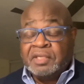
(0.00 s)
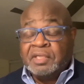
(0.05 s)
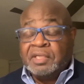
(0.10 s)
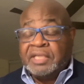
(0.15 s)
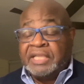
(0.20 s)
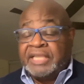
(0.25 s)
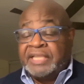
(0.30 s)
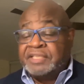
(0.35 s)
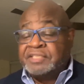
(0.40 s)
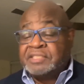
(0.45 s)

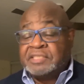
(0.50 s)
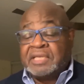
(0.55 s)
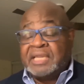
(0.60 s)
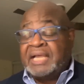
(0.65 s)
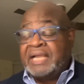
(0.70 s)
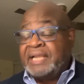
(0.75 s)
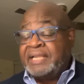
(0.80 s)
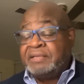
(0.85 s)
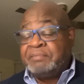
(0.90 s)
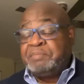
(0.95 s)
It's
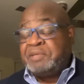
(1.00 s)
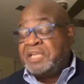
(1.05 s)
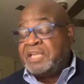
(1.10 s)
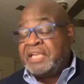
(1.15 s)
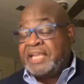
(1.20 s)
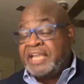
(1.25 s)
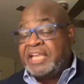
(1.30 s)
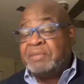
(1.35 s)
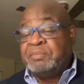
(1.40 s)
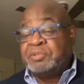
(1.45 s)
like
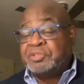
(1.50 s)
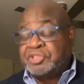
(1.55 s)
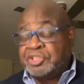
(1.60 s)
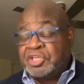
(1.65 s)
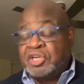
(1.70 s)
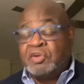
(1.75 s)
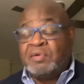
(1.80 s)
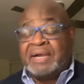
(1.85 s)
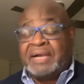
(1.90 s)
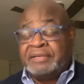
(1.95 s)
being able to
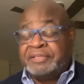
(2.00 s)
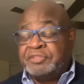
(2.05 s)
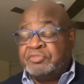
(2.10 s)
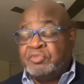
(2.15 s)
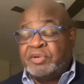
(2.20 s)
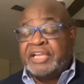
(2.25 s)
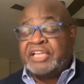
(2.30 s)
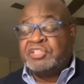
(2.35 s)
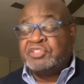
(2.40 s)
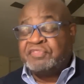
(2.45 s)
go out and
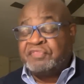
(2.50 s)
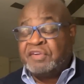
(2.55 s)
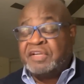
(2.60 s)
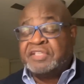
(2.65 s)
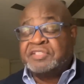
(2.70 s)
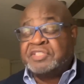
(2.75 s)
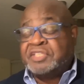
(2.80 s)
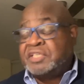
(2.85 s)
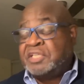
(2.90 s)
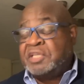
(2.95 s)
raise
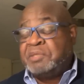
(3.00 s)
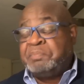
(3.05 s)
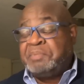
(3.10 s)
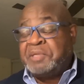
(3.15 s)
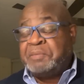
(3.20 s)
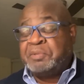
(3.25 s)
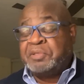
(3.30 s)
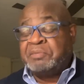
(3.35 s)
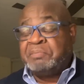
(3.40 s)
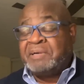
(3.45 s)
funds and get
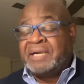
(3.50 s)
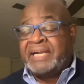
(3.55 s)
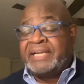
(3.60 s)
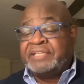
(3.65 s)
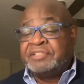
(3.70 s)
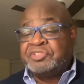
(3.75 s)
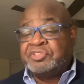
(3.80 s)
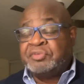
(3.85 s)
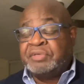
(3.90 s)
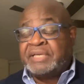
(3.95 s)
people to buy
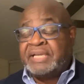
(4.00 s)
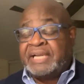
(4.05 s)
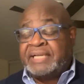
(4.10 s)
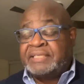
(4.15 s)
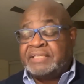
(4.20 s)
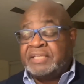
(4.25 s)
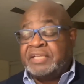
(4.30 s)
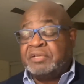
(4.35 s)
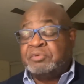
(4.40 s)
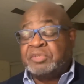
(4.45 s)
into an
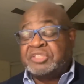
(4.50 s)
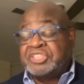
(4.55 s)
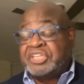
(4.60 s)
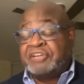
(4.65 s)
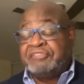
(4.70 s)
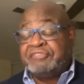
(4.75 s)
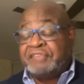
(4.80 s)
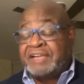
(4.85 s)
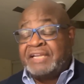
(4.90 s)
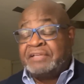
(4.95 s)
idea, which
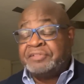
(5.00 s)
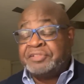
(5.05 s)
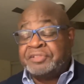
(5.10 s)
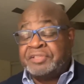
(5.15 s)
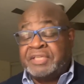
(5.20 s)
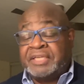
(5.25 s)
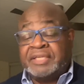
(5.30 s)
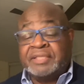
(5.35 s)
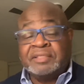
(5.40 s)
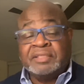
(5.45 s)
our founder
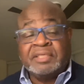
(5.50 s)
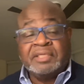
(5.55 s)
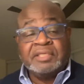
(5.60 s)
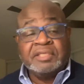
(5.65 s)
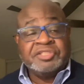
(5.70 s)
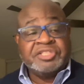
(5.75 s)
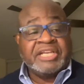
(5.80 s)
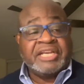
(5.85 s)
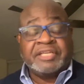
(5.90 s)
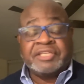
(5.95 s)
did.
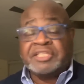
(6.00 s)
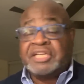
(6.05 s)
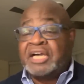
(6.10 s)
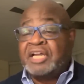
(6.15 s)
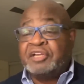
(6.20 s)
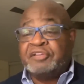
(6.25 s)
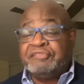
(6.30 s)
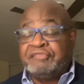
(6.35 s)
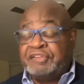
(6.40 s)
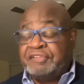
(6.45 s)
She had
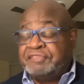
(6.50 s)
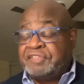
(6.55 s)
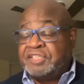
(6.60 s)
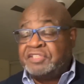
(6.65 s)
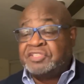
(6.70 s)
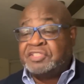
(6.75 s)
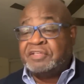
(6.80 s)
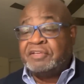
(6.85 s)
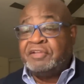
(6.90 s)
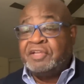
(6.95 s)
get it.
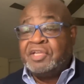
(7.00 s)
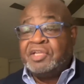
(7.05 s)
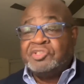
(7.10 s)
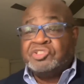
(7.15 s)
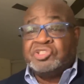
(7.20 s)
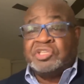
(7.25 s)
Look, look, I